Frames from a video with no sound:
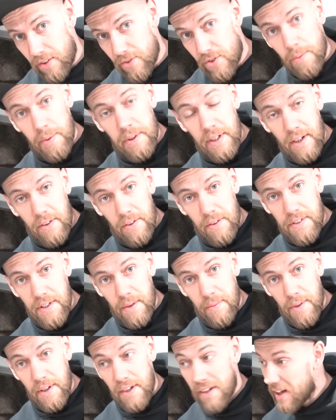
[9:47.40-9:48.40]
and drop it down on
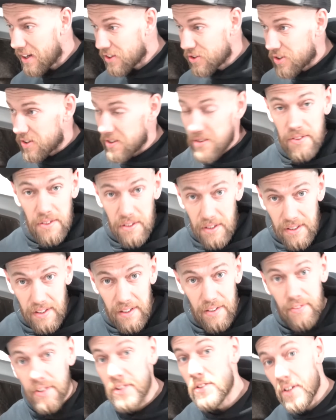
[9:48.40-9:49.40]
something and actually see
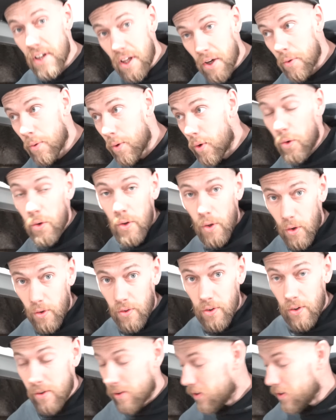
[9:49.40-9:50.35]
if it's low or not.